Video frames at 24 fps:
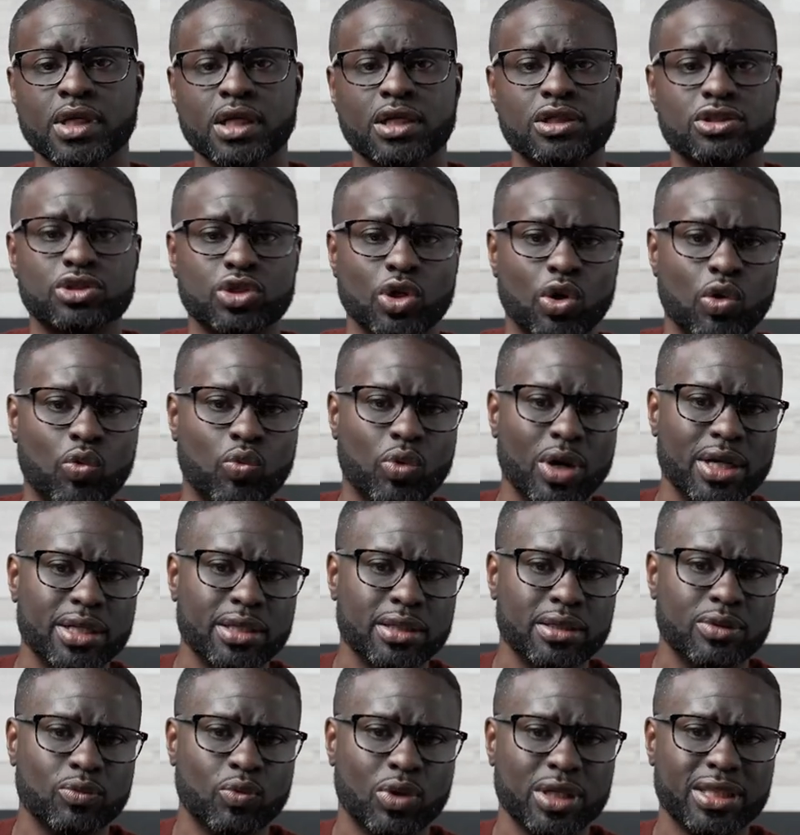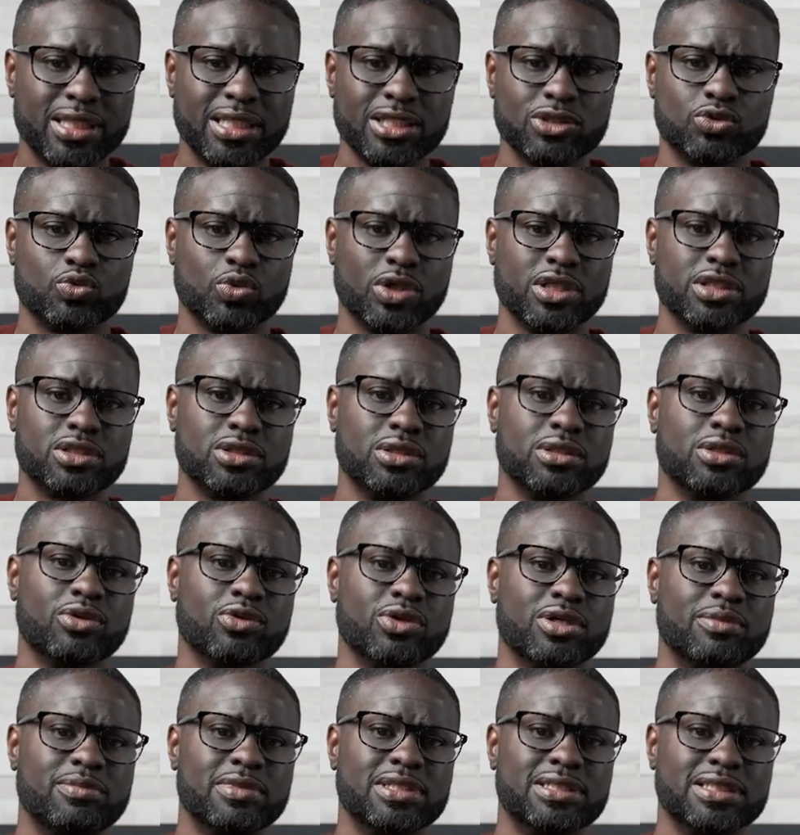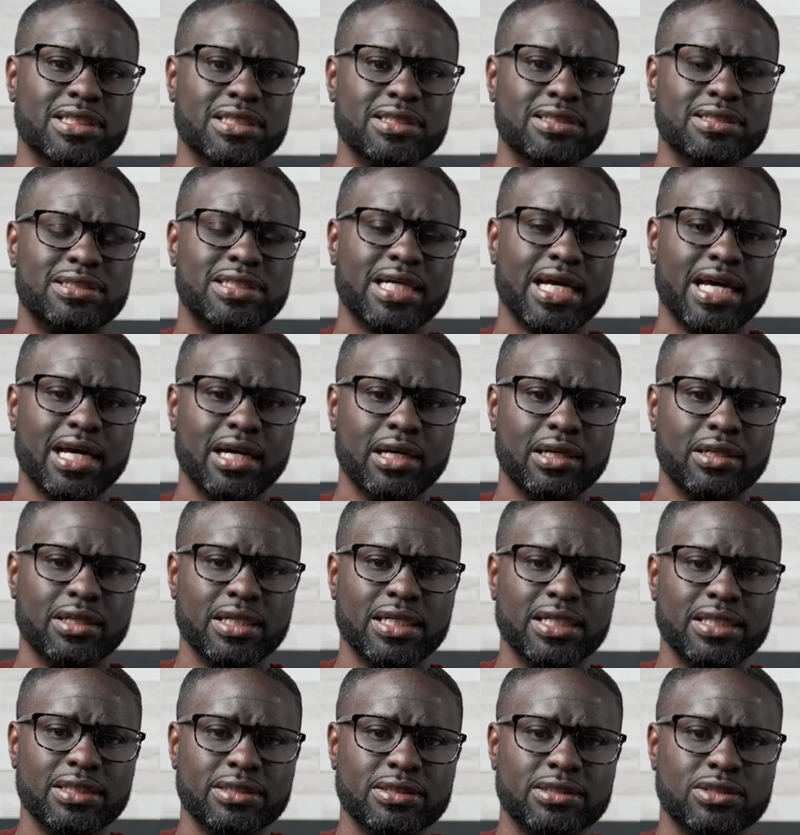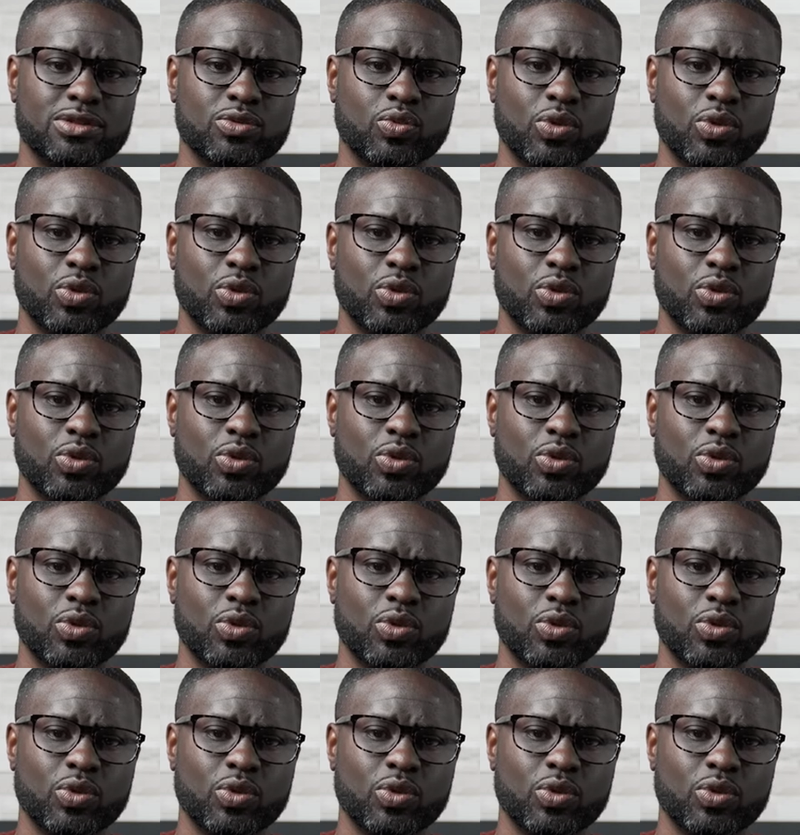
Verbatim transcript: So what, what these rental agreements entail is